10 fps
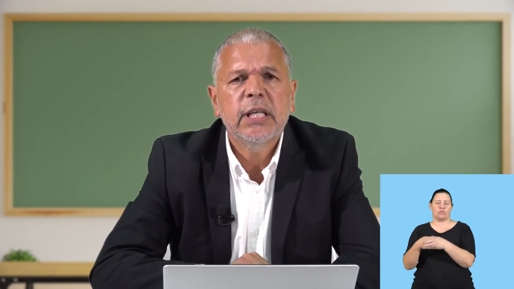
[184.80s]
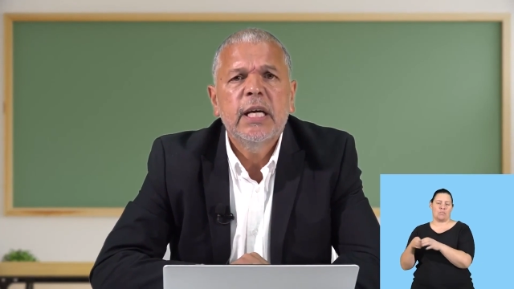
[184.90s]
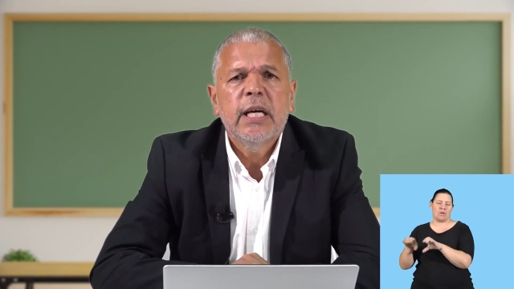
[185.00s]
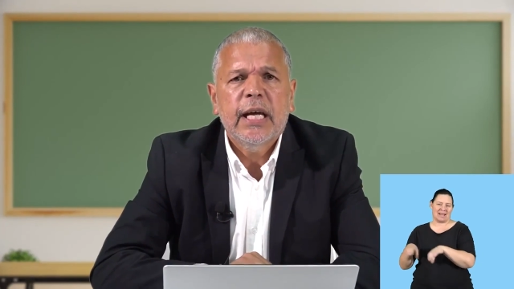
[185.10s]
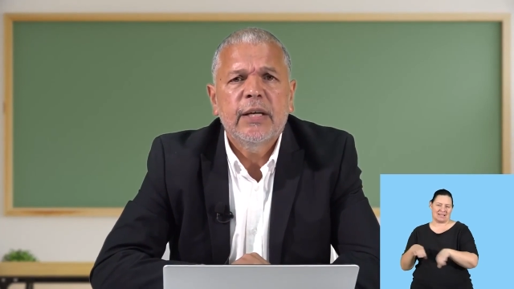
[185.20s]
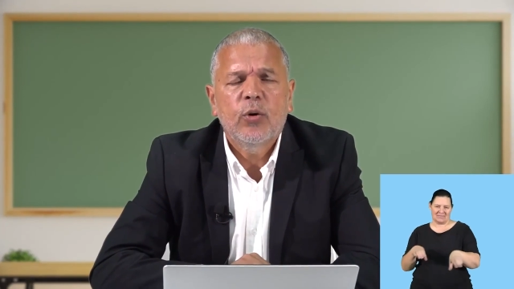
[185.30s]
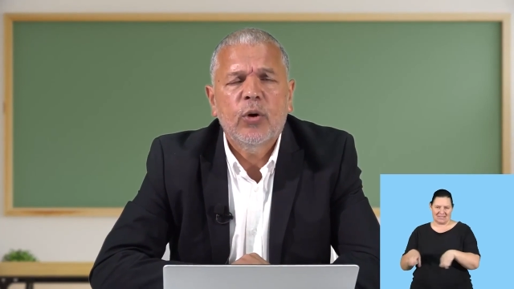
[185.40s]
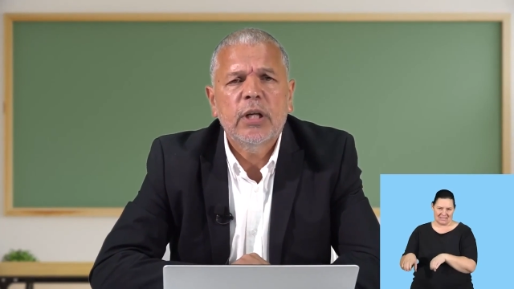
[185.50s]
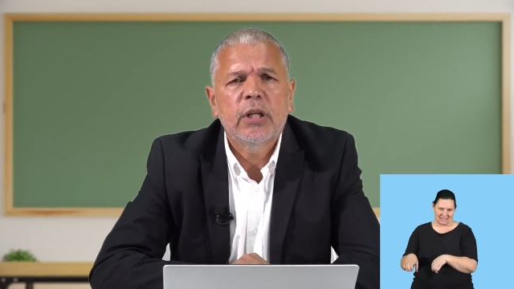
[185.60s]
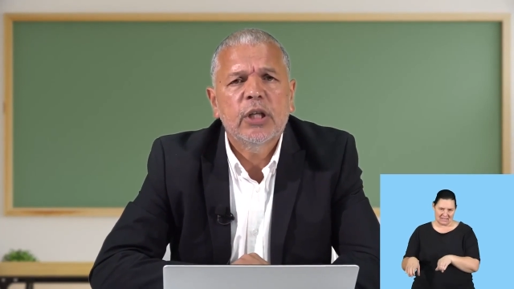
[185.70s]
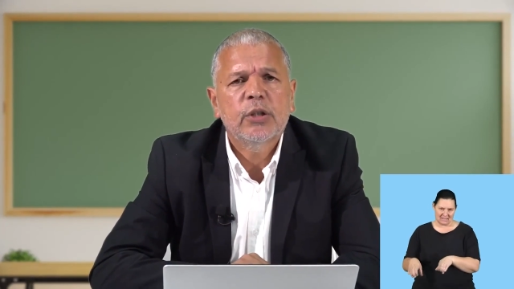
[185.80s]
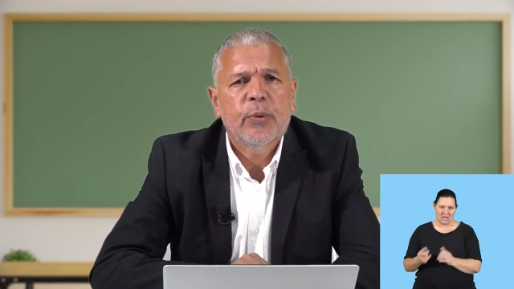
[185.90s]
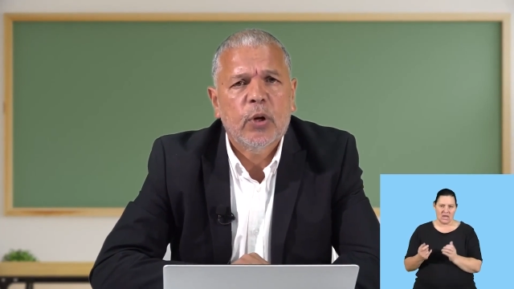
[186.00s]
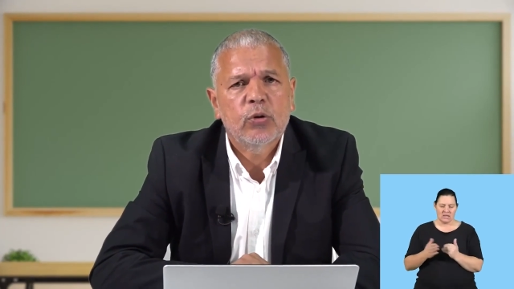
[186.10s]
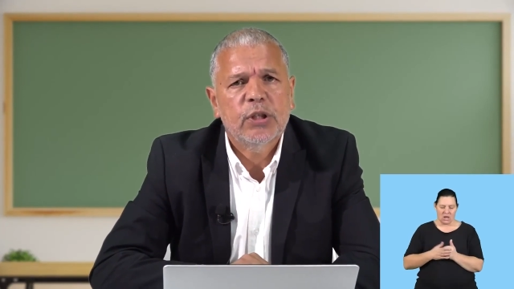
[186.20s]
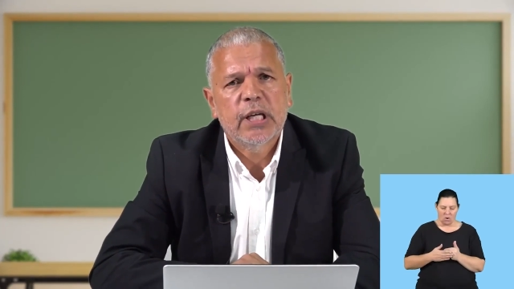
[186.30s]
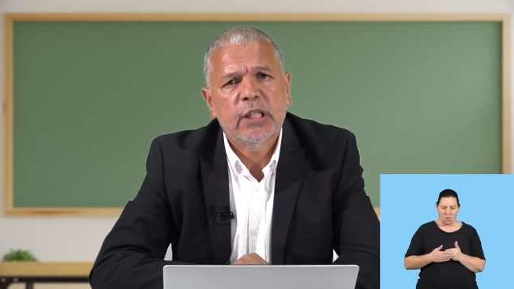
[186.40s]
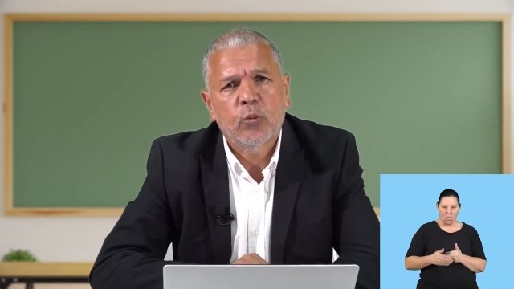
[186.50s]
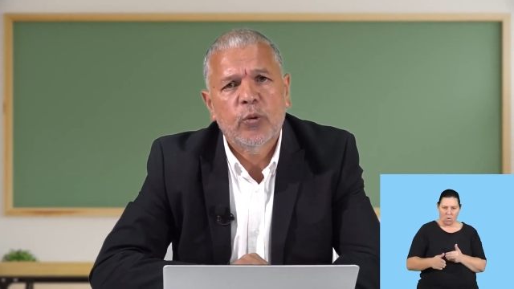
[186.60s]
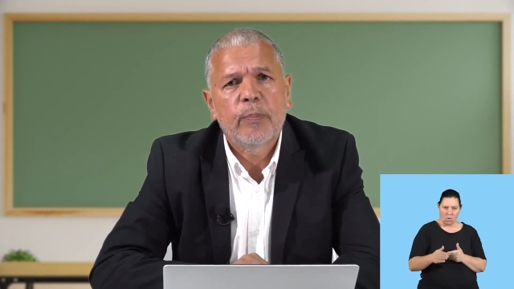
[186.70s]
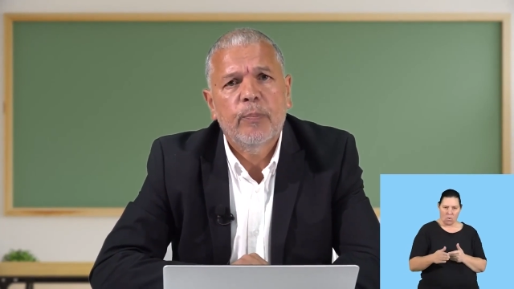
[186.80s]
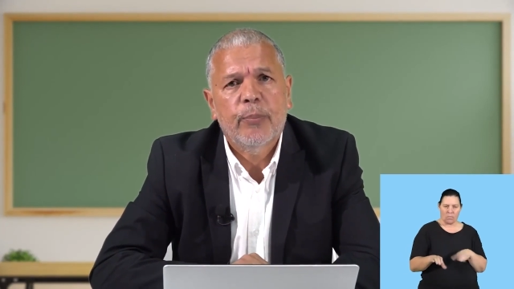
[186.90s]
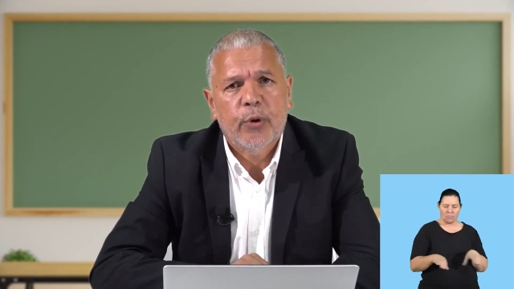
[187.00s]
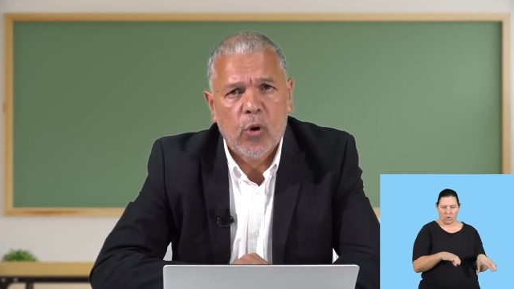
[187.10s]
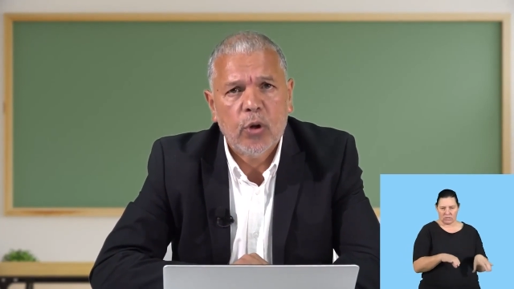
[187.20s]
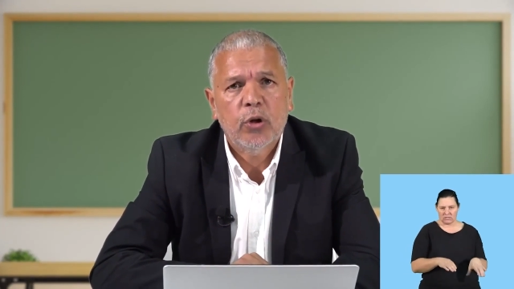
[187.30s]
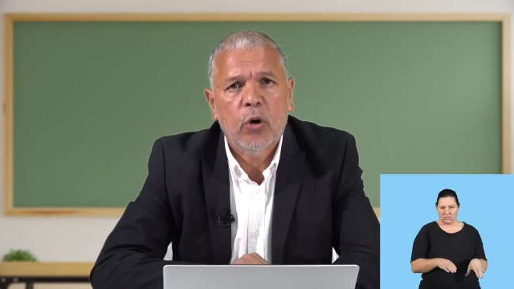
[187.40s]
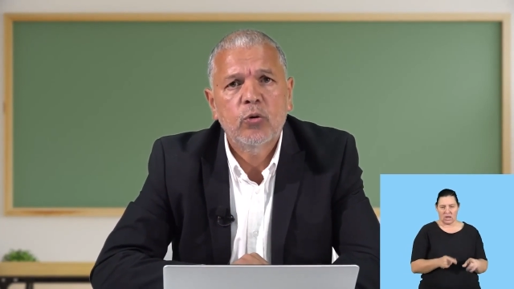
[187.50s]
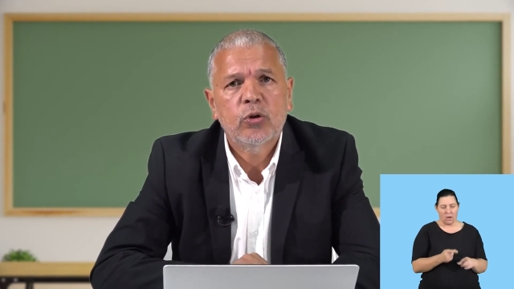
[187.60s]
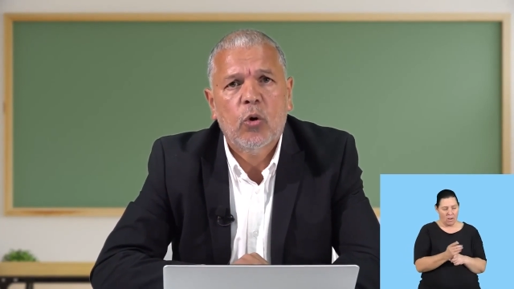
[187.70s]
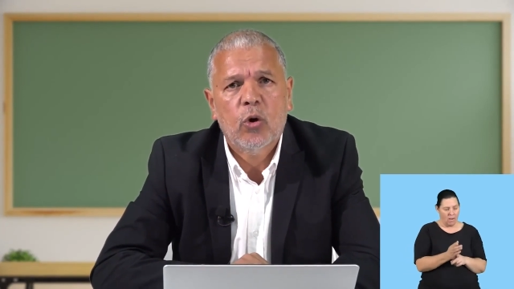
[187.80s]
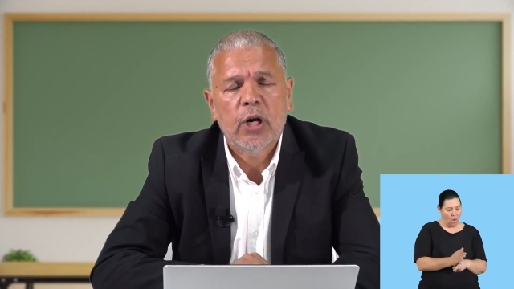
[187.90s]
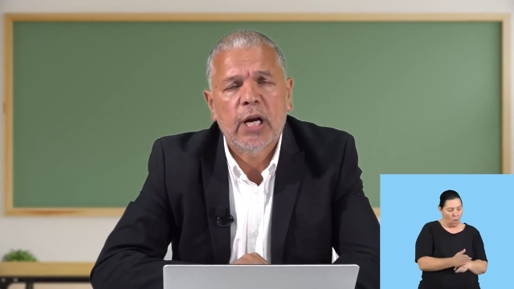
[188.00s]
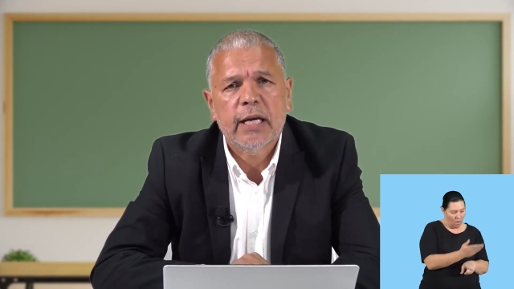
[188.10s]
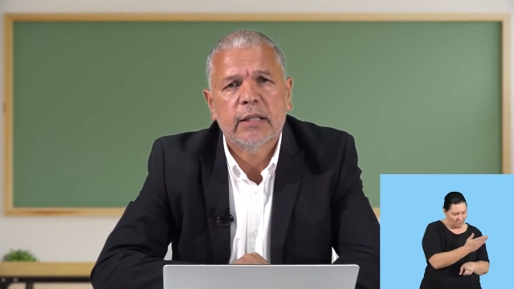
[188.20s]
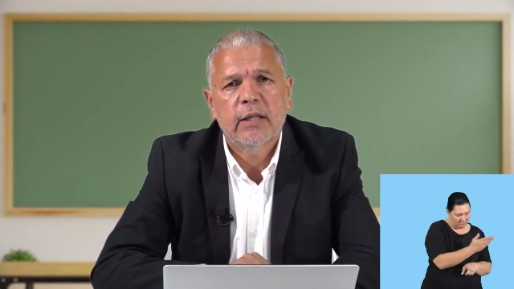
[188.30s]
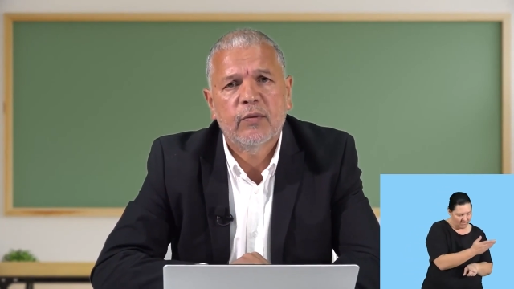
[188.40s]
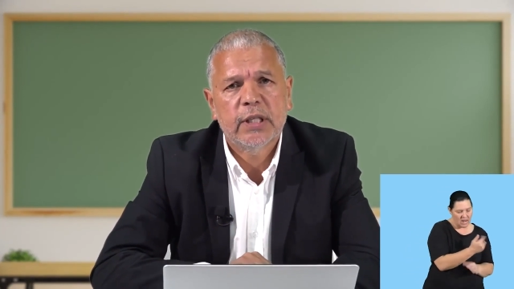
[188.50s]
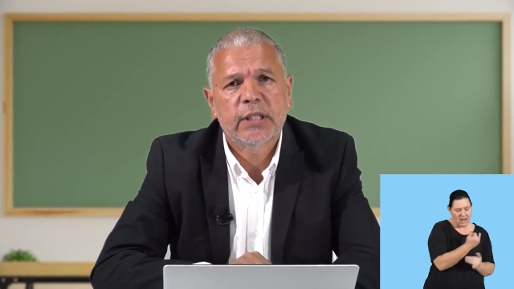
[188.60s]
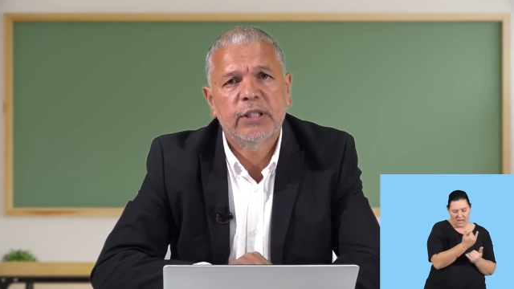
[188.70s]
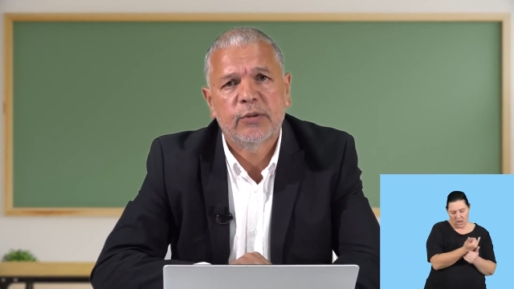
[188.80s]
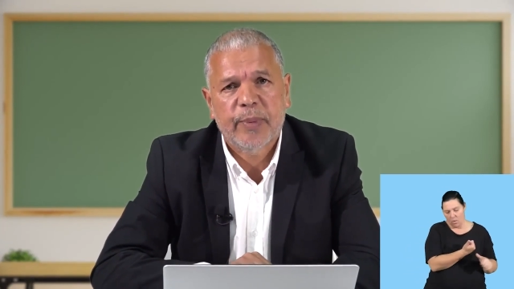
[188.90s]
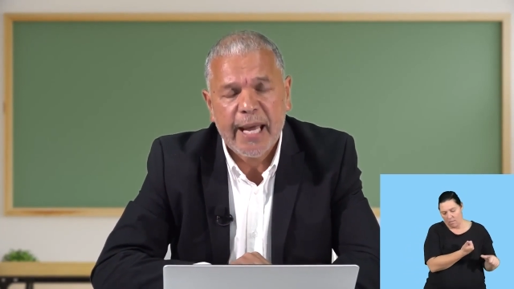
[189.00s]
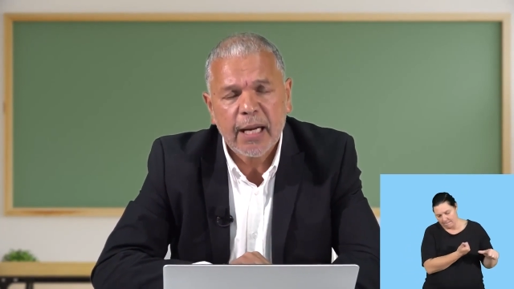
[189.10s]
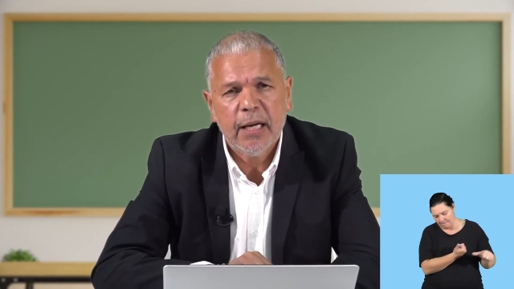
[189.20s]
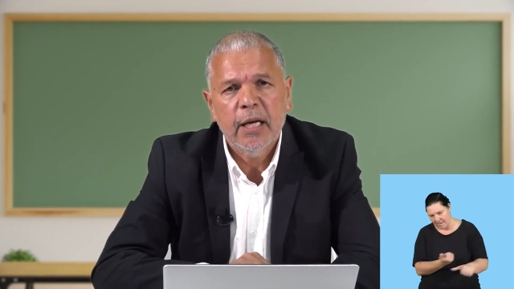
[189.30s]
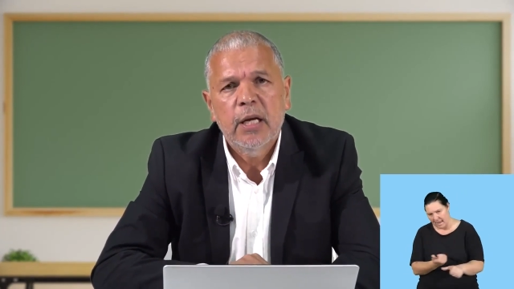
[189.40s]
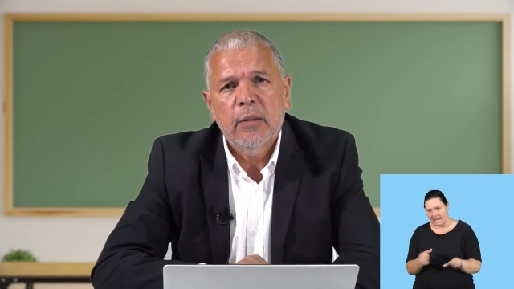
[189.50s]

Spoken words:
and during this process, we brought those oral activities back